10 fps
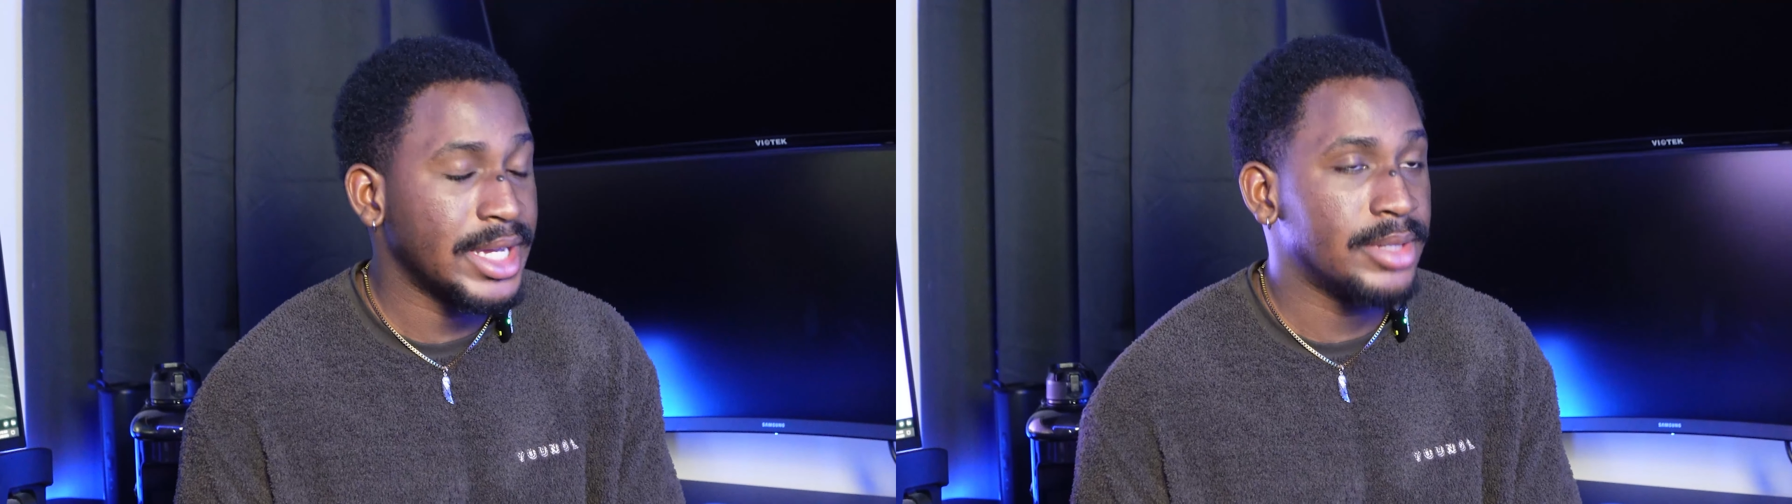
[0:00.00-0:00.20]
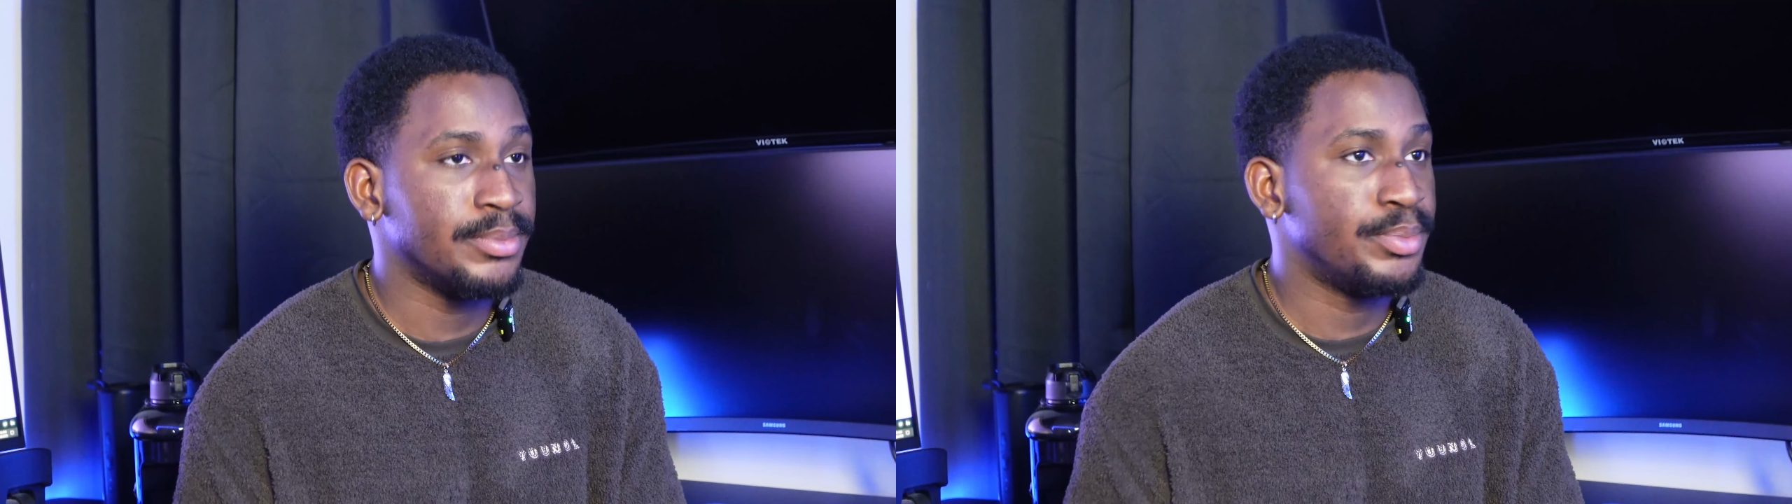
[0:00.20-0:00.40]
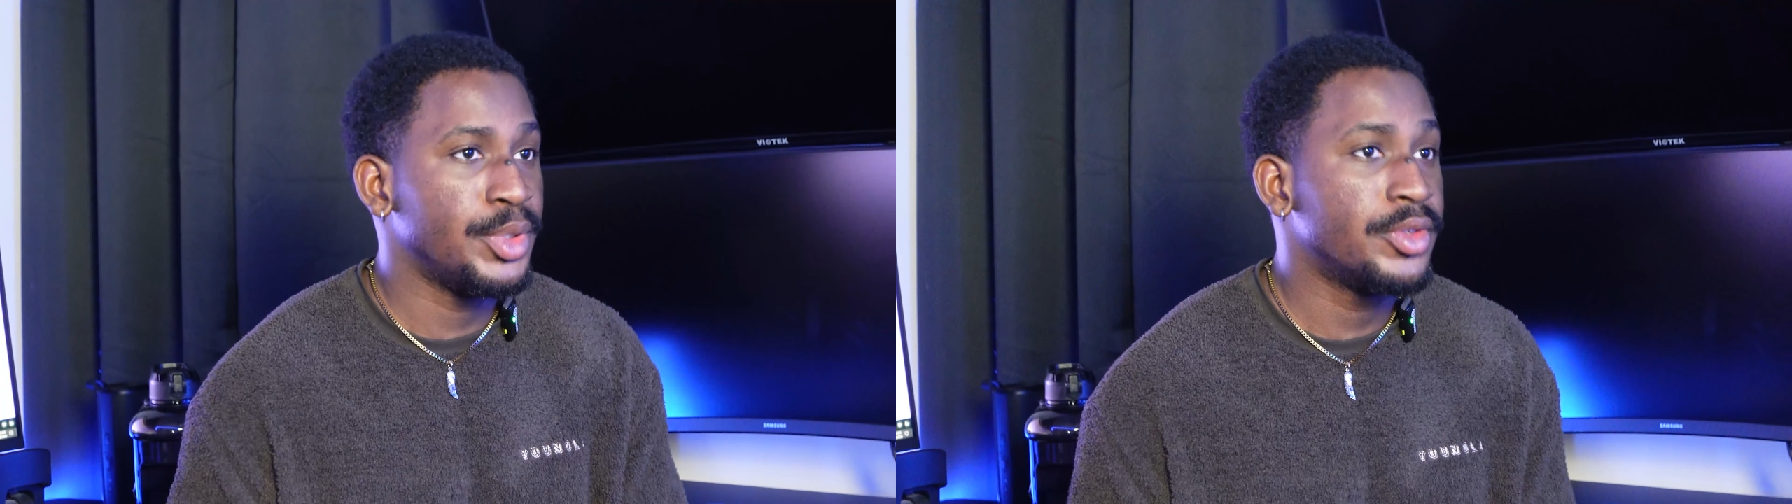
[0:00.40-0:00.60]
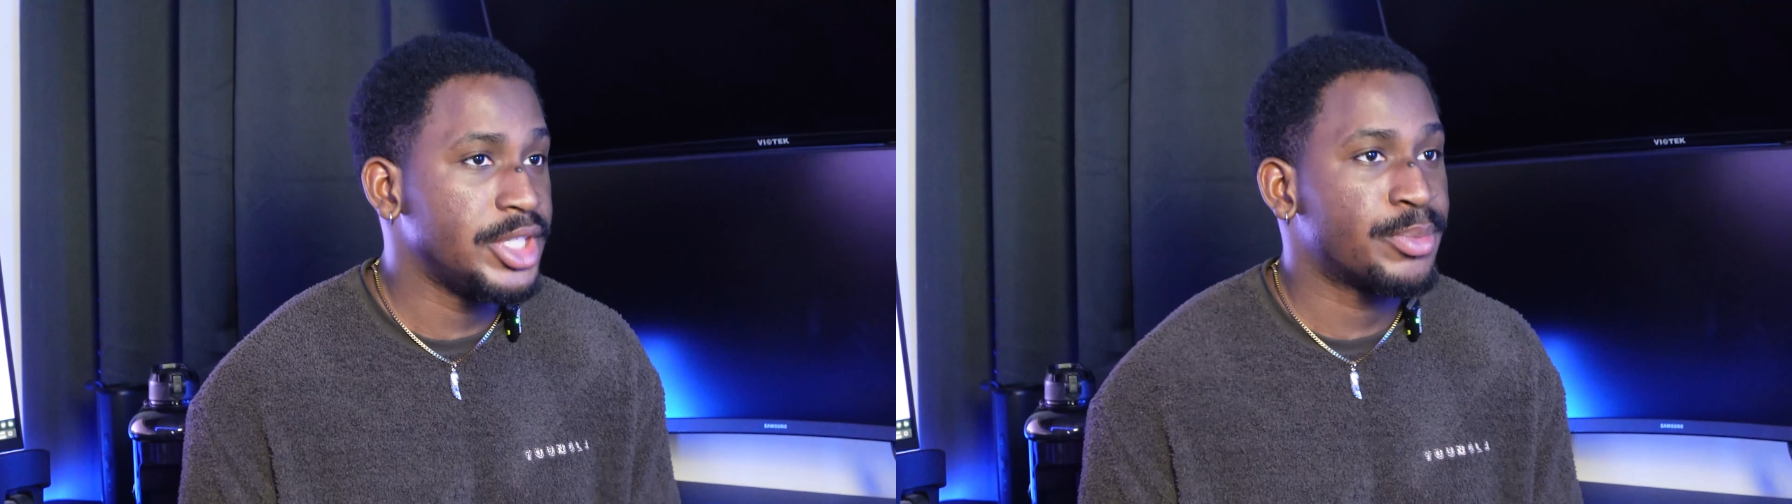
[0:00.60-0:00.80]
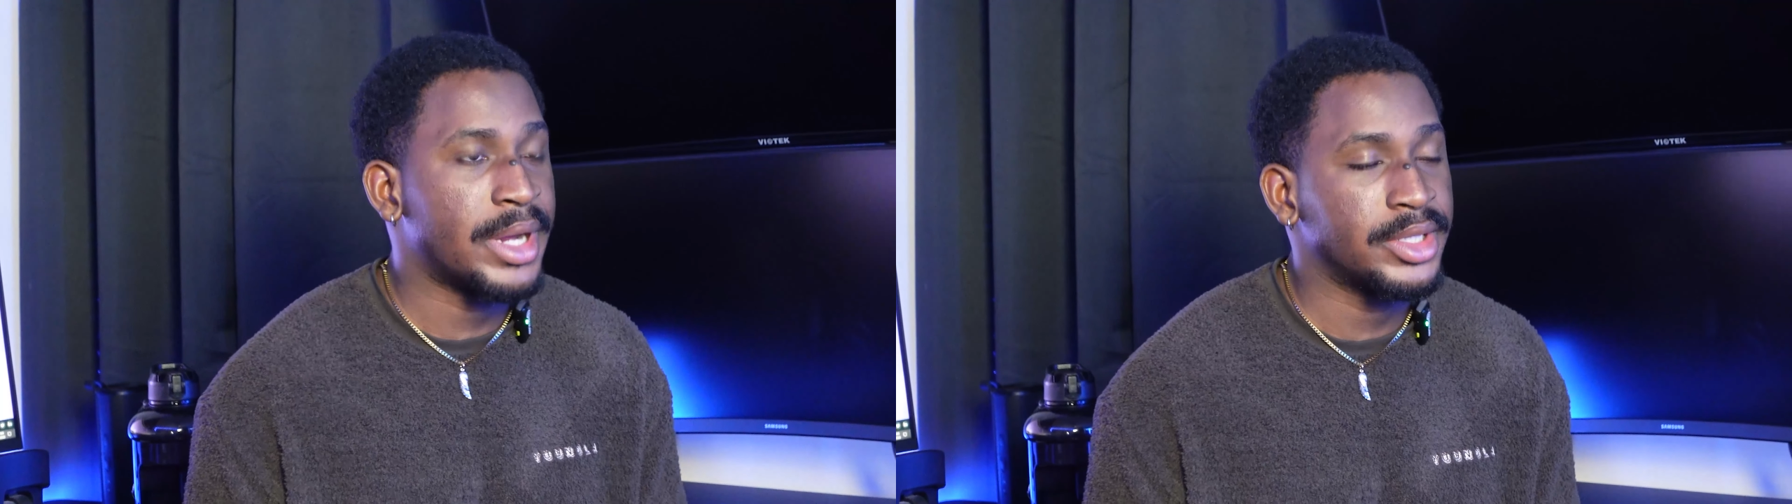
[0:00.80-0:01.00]
and build
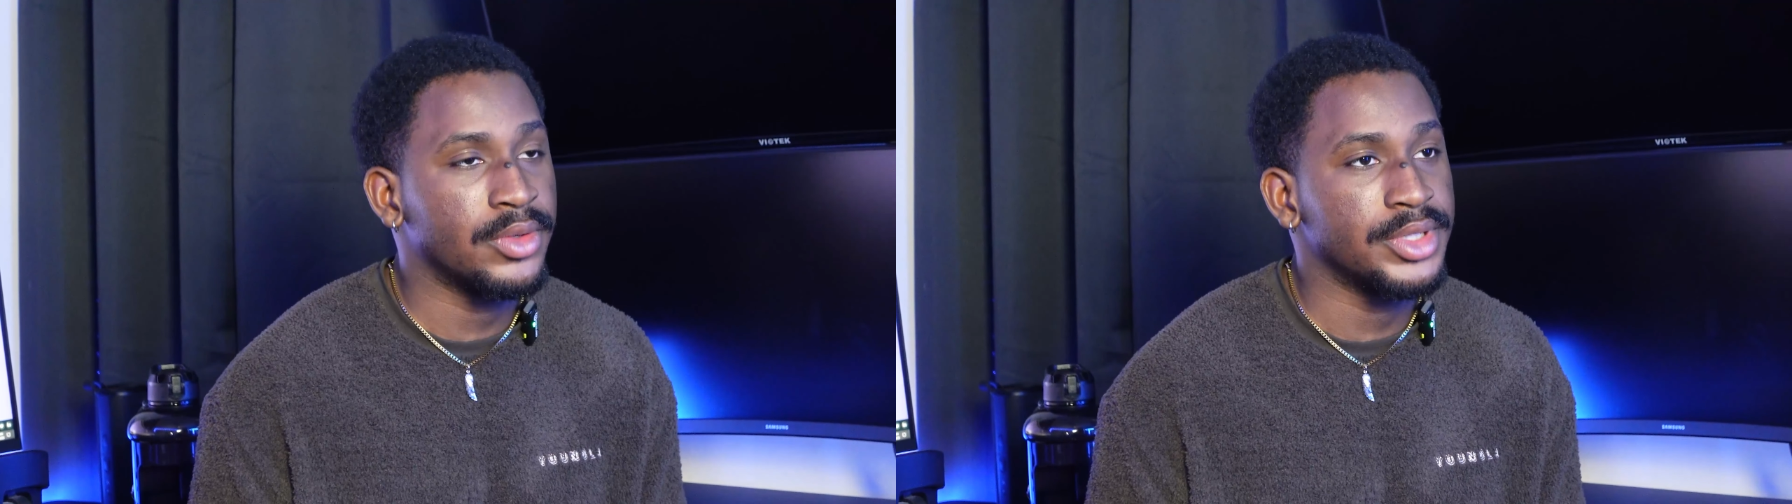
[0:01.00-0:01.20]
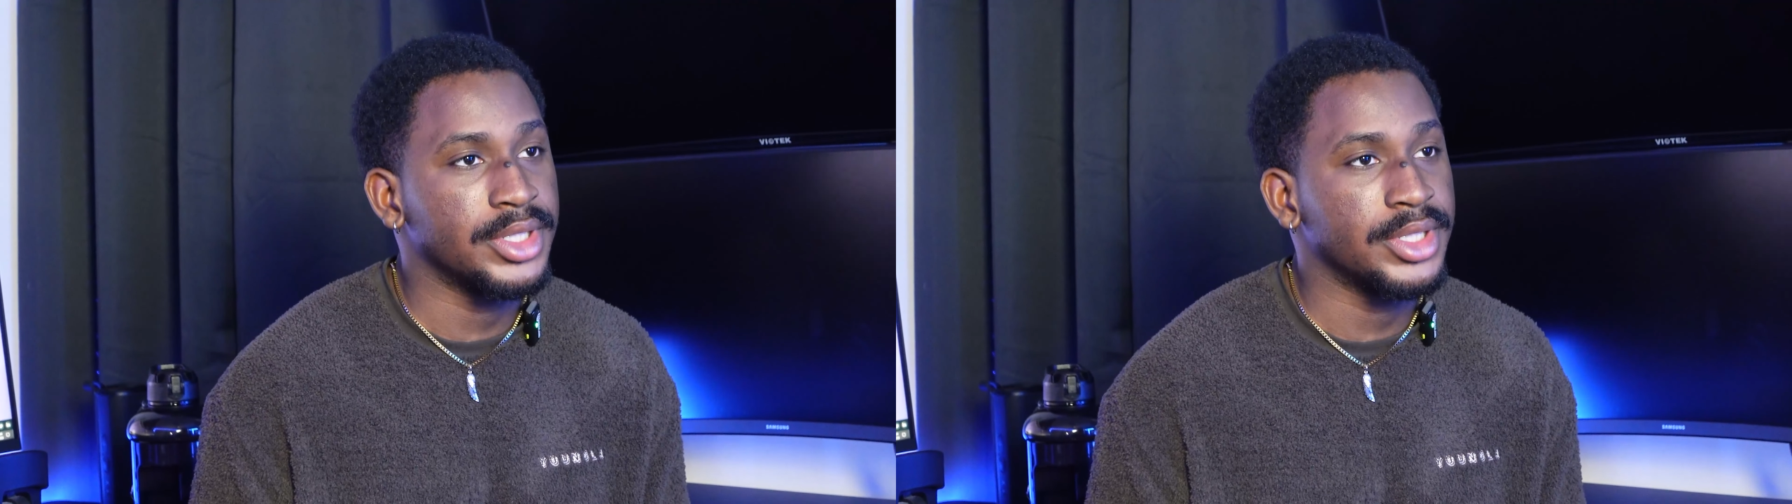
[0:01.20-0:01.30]
these practical